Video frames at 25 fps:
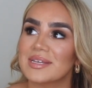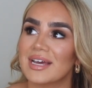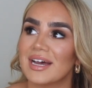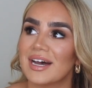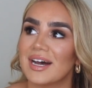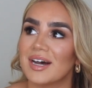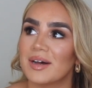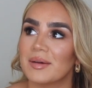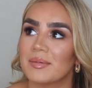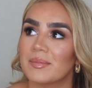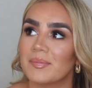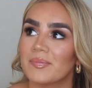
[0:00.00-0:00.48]

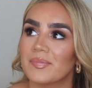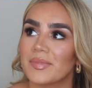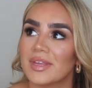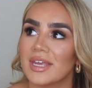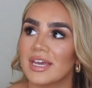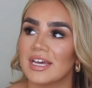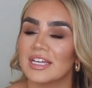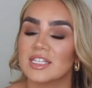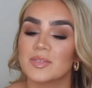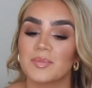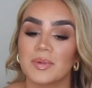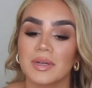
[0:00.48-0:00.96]

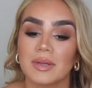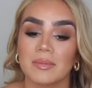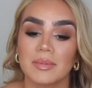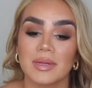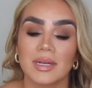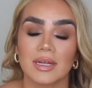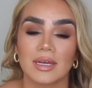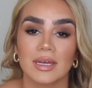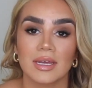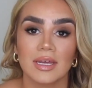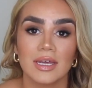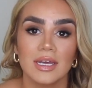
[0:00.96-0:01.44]
Yeah, it's been a
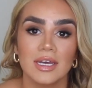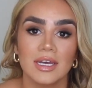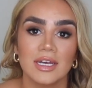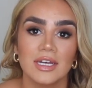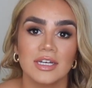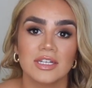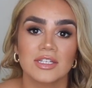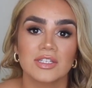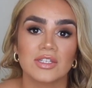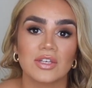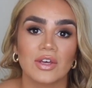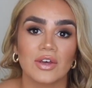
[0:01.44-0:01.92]
minute.
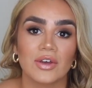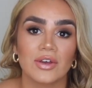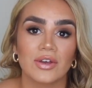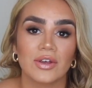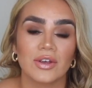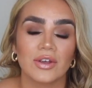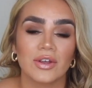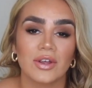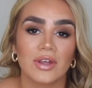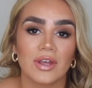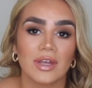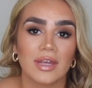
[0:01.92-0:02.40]
So
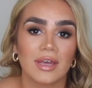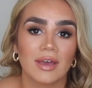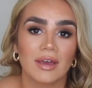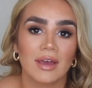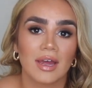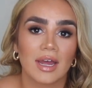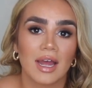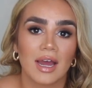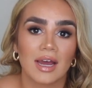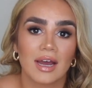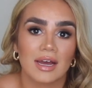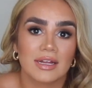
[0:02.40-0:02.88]

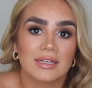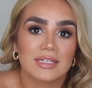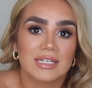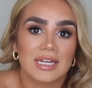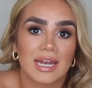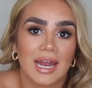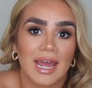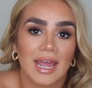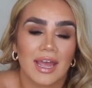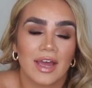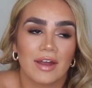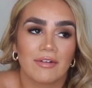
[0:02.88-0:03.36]

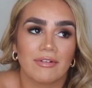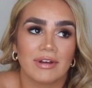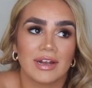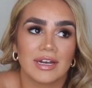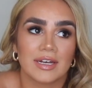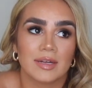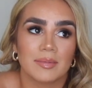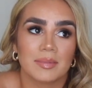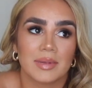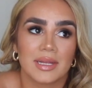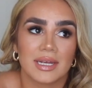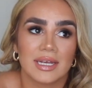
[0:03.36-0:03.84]
today I
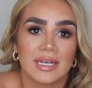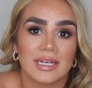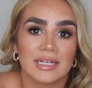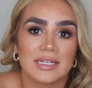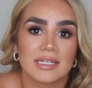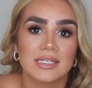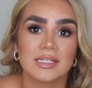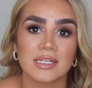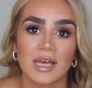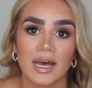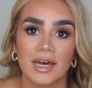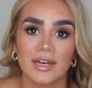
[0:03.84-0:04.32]
randomly
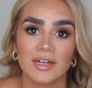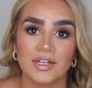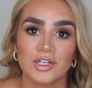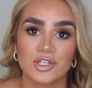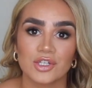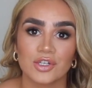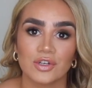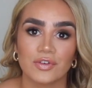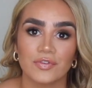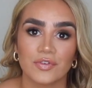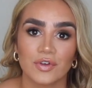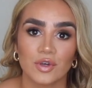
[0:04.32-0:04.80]
decided
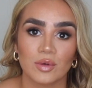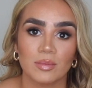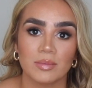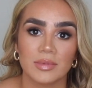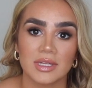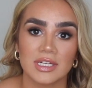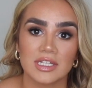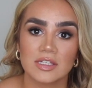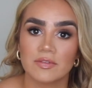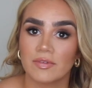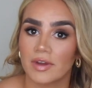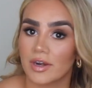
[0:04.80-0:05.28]
to film
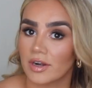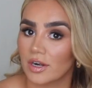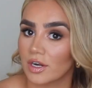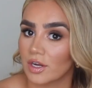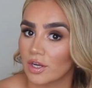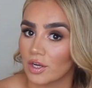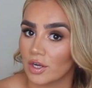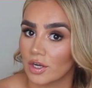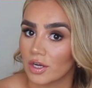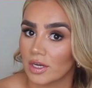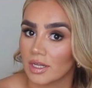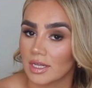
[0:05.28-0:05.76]
this very
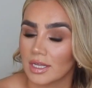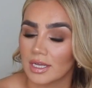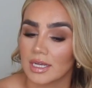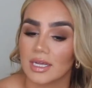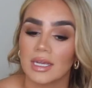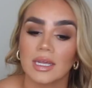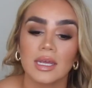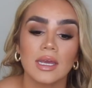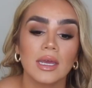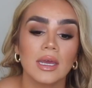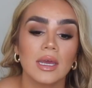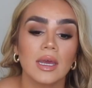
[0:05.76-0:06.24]

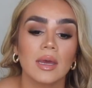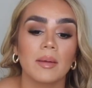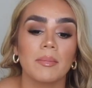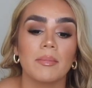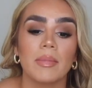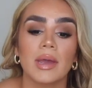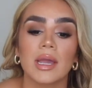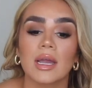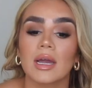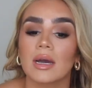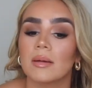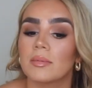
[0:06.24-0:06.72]
girly
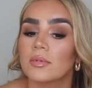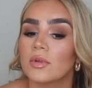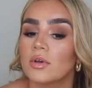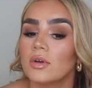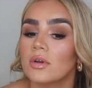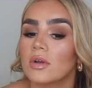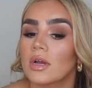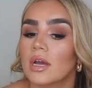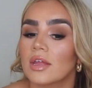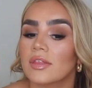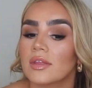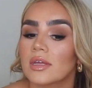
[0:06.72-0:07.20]
makeup
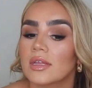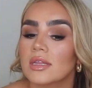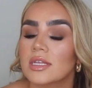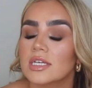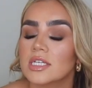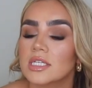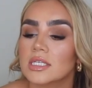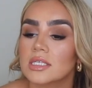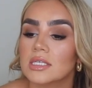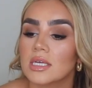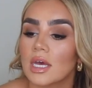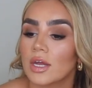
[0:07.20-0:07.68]
look. I think
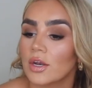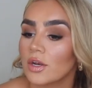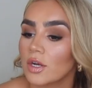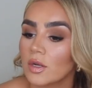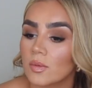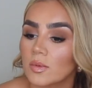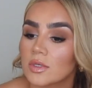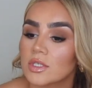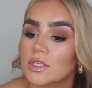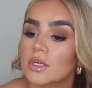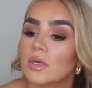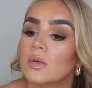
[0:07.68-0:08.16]
this, I don't know
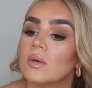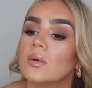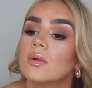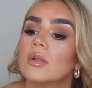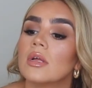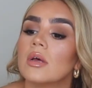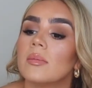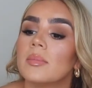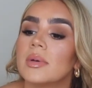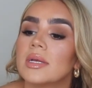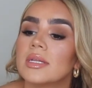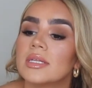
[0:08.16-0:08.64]
what to call
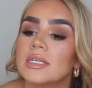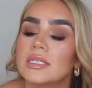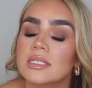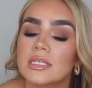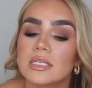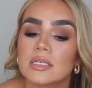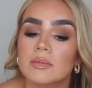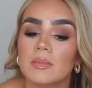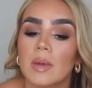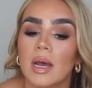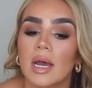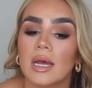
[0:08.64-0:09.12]
it, but this
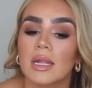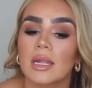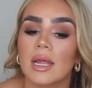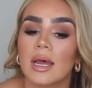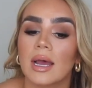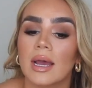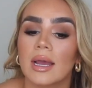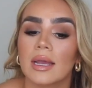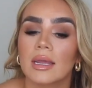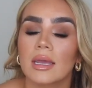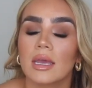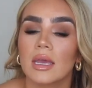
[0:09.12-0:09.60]
is my
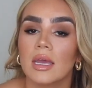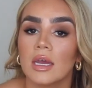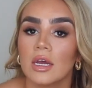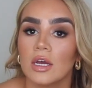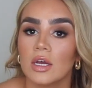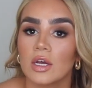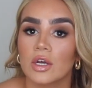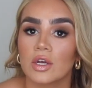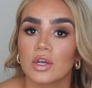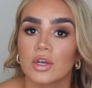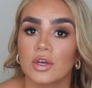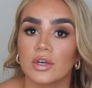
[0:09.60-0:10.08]
like
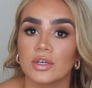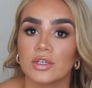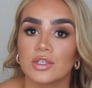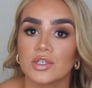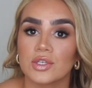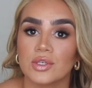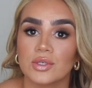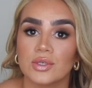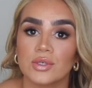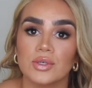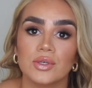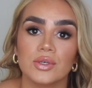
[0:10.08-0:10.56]

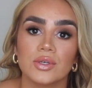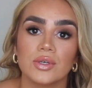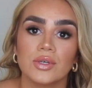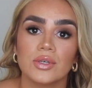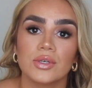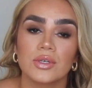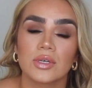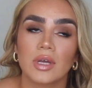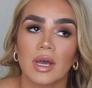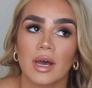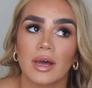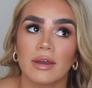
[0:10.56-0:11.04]

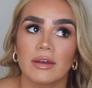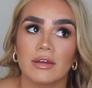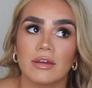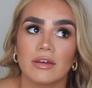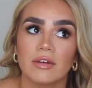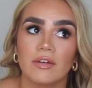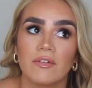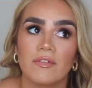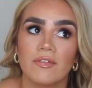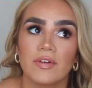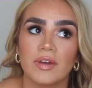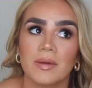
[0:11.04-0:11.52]
go-to kind
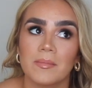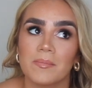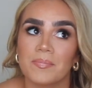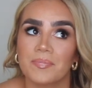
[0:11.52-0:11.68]
of